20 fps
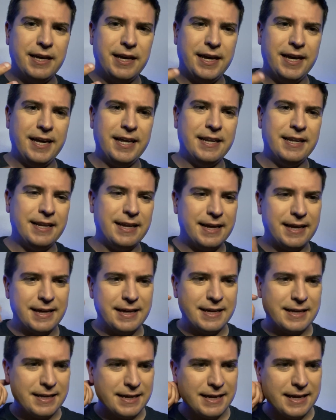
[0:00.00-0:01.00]
And
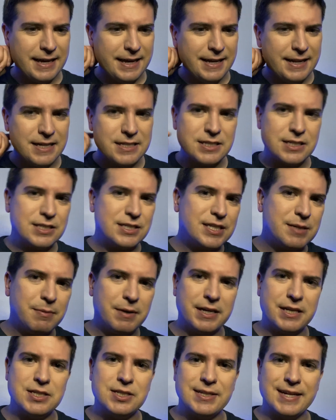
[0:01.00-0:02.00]
it doesn't seem
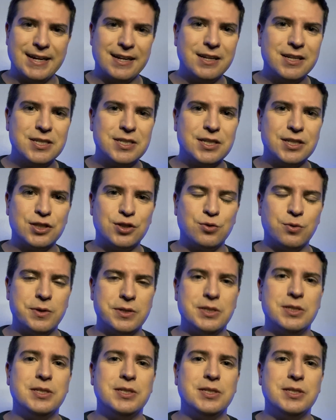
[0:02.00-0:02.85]
like a stylistic choice.